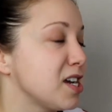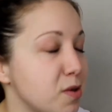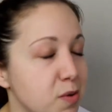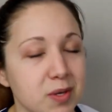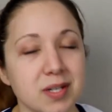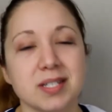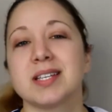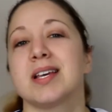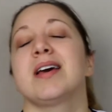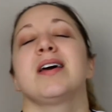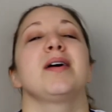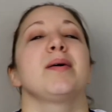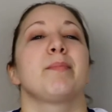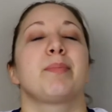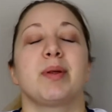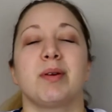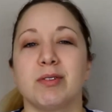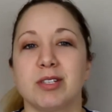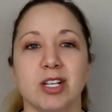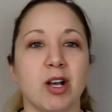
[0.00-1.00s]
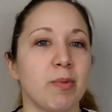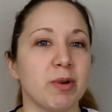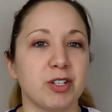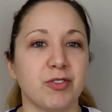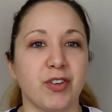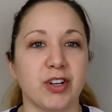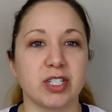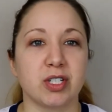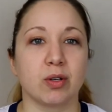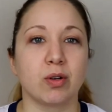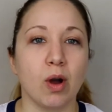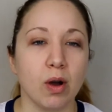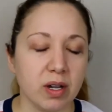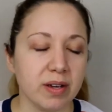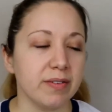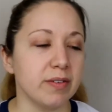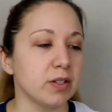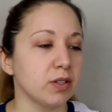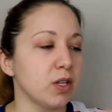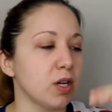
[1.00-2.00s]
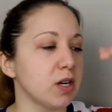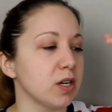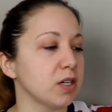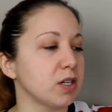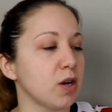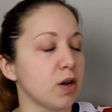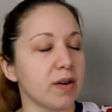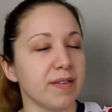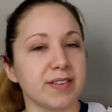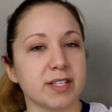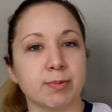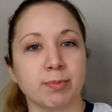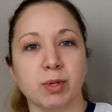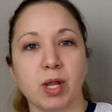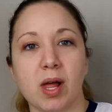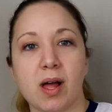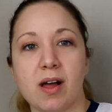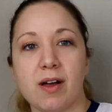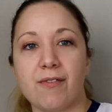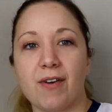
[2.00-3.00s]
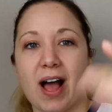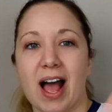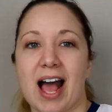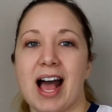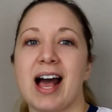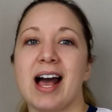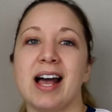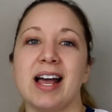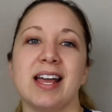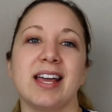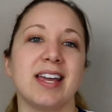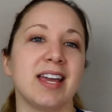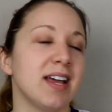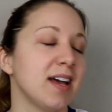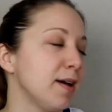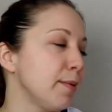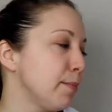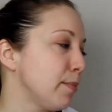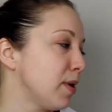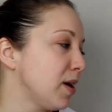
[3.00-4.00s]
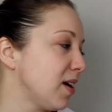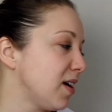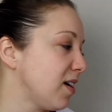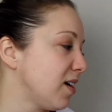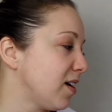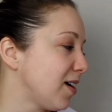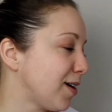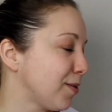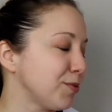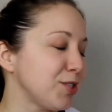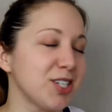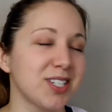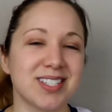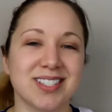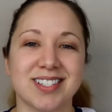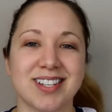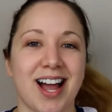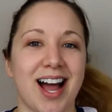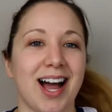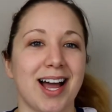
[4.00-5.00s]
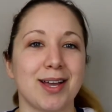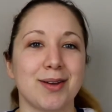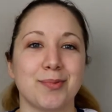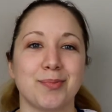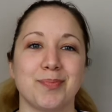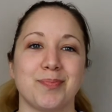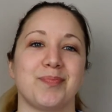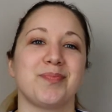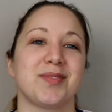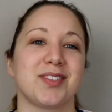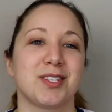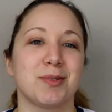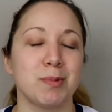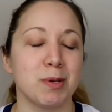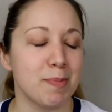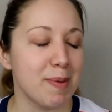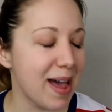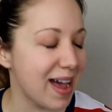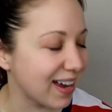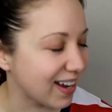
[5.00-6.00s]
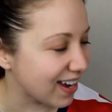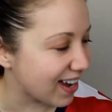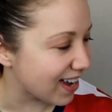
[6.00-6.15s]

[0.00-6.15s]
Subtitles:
it was so much fun. So go give it a look, go give it some love. I'm just hyped to be back,